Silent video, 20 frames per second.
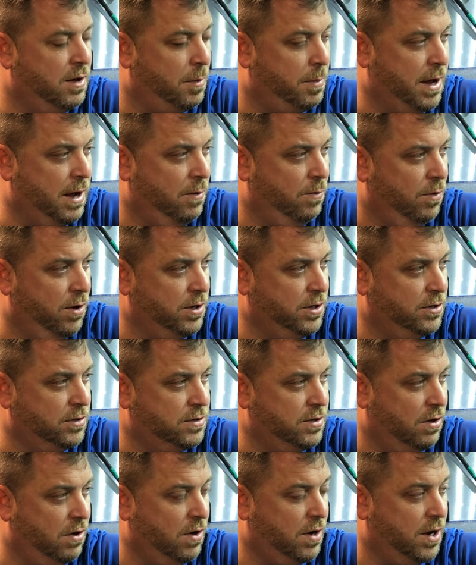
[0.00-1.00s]
about what you're
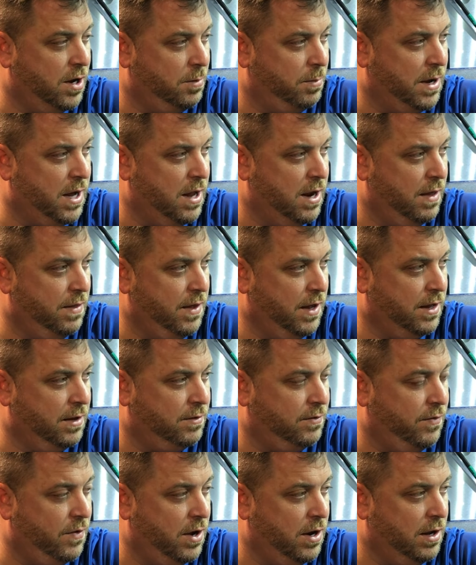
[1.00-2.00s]
talking about. I think
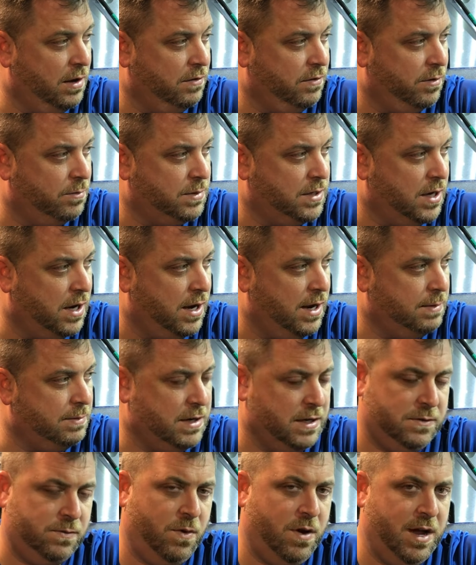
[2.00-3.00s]
it's funny sometimes.
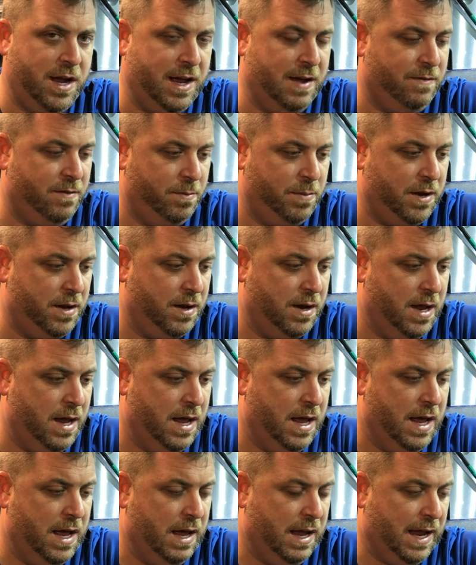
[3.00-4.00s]
That's why I haven't been
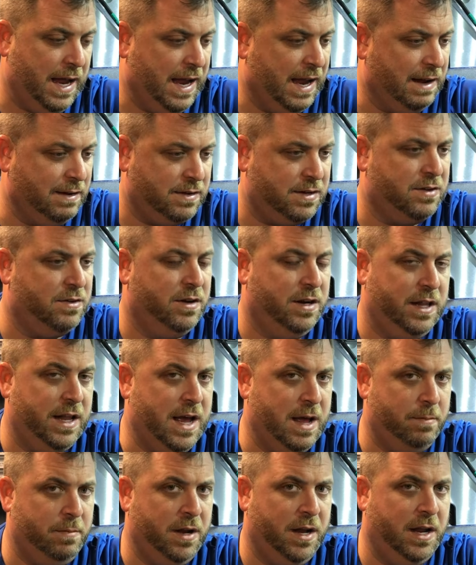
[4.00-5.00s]
answering
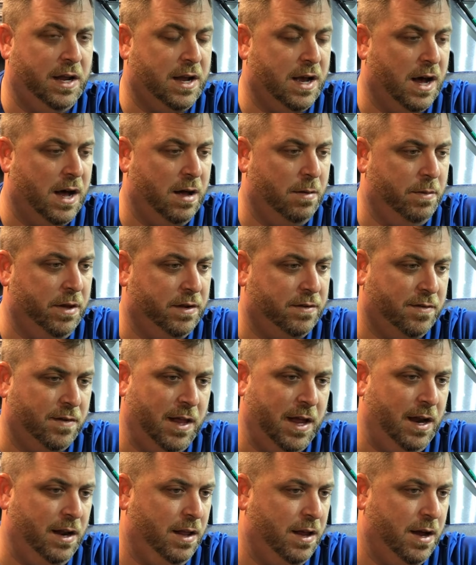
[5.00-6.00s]
that many comments
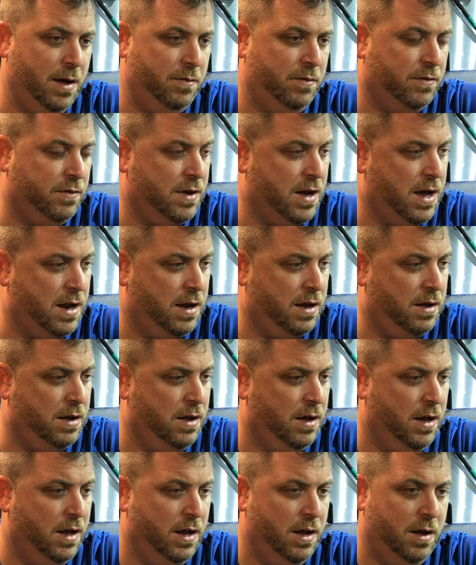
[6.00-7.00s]
lately. I'm just kind of
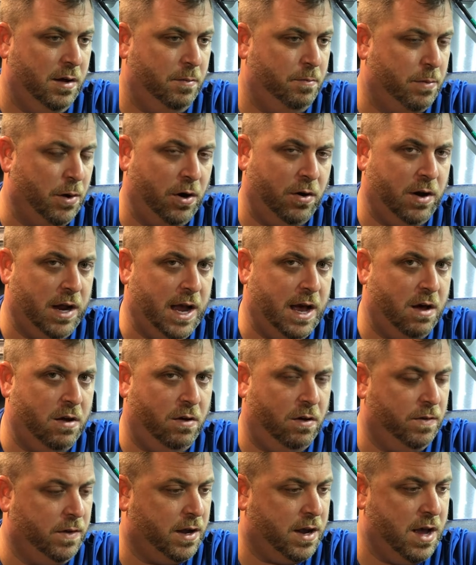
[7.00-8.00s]
burn out
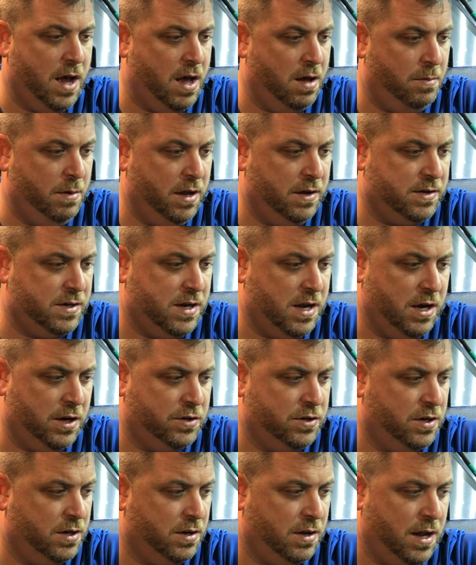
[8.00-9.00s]
on the comment
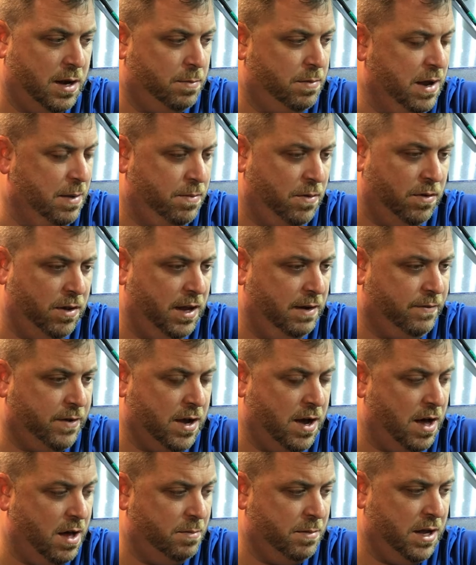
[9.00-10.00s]
section. Like, people leave
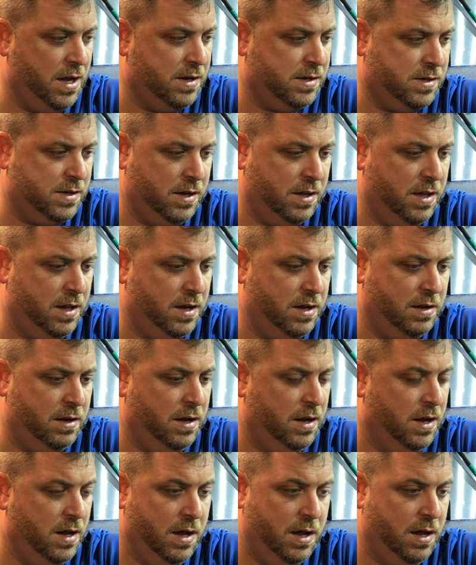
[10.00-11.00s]
comments and then,
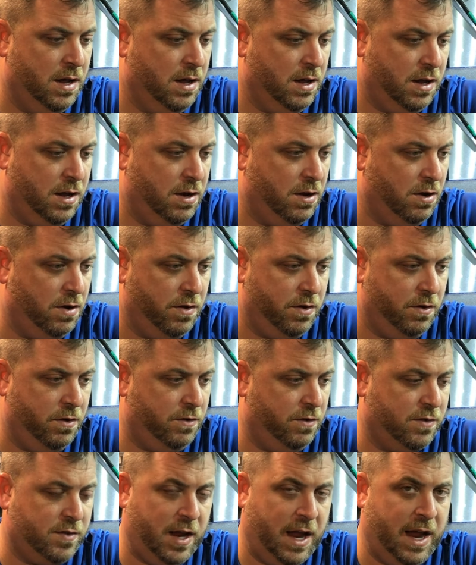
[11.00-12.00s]
you know, they're
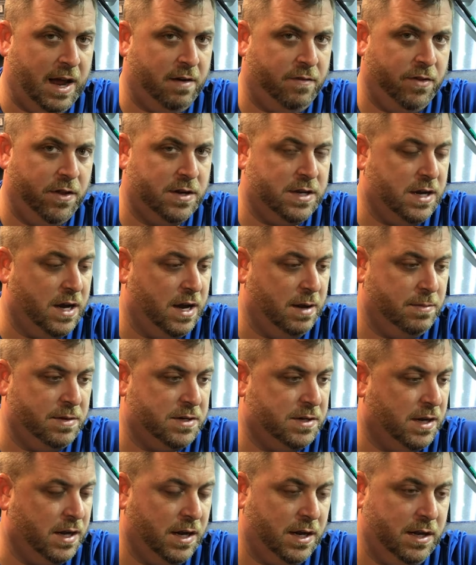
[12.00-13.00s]
just half the time
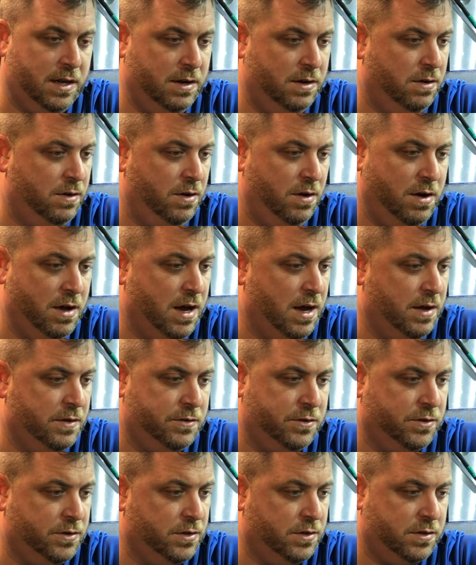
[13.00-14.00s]
it's like, dude, you
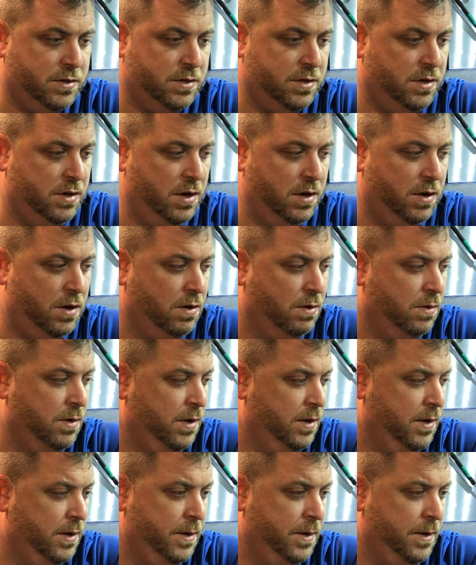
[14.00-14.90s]
guys are just, you know,